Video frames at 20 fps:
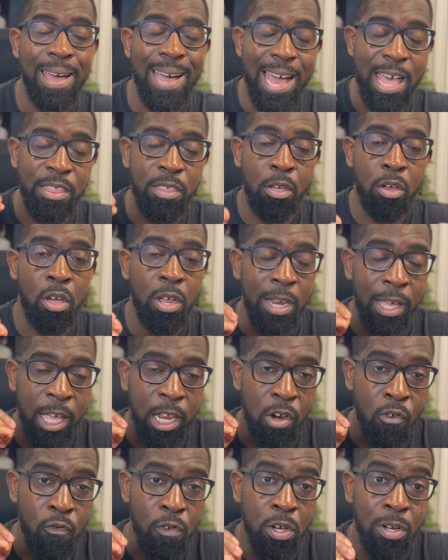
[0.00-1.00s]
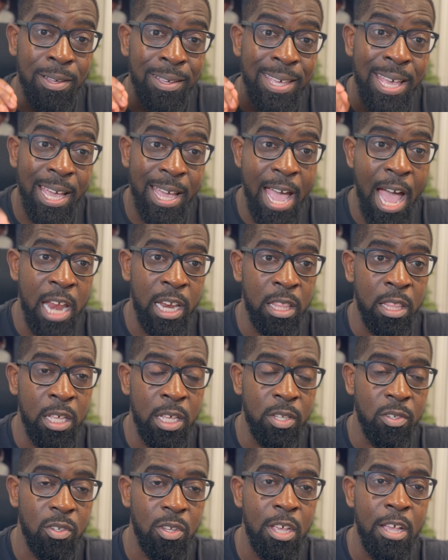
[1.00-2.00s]
I think they're going to get a real kick out of
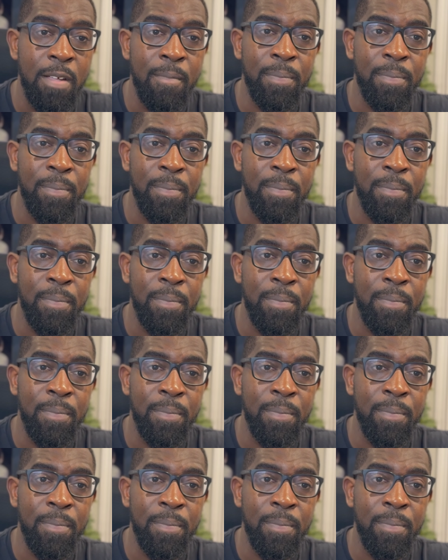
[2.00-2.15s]
this.